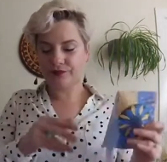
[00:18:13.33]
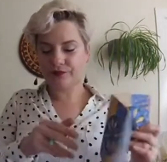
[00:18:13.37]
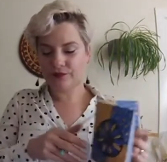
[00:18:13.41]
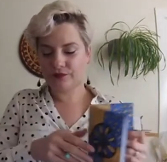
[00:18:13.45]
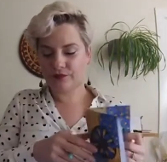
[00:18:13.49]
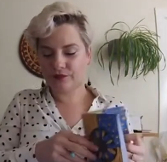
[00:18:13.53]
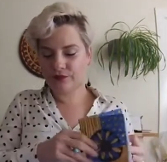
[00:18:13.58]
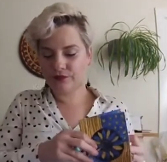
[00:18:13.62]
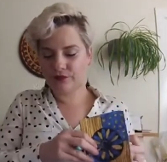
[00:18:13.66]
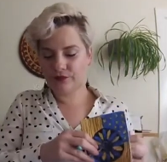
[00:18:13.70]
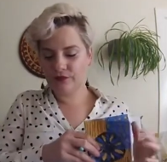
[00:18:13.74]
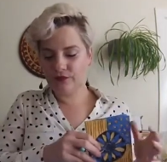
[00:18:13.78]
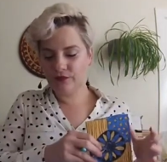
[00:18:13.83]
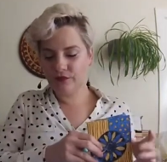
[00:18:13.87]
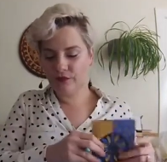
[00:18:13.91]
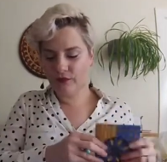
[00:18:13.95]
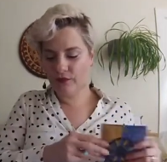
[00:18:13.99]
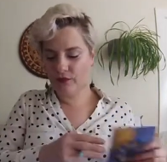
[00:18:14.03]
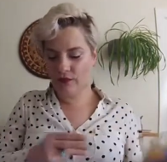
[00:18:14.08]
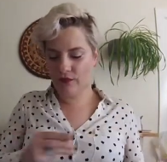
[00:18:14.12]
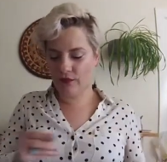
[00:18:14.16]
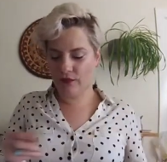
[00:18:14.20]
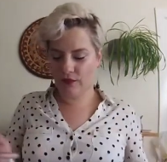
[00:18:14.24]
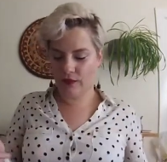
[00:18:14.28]

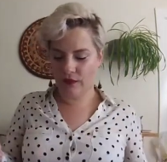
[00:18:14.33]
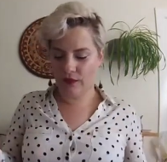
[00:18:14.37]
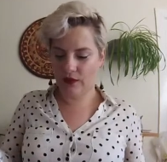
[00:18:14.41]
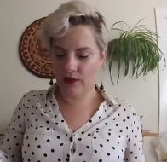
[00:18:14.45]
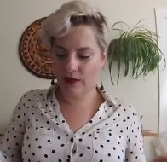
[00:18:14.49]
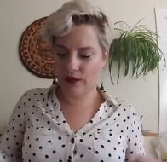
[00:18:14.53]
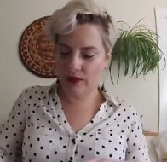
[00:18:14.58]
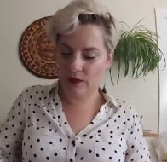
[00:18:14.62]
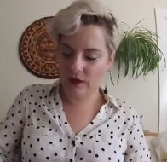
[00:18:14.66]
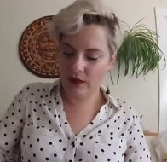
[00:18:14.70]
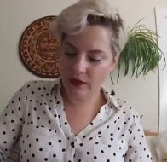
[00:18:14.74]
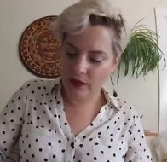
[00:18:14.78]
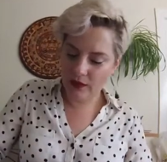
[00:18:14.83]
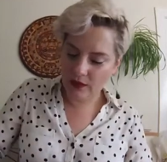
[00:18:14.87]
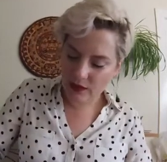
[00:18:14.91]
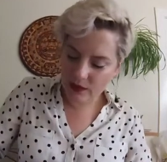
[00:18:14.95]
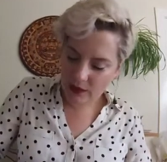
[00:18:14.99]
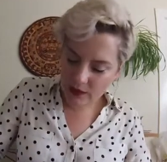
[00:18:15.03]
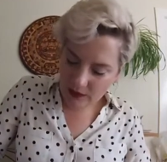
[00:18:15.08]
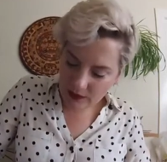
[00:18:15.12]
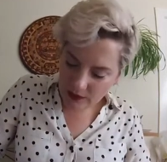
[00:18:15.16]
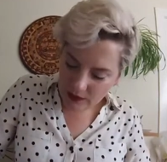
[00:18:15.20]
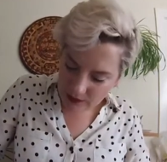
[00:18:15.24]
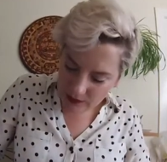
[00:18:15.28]

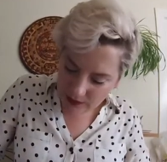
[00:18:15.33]
No one is speaking in this clip.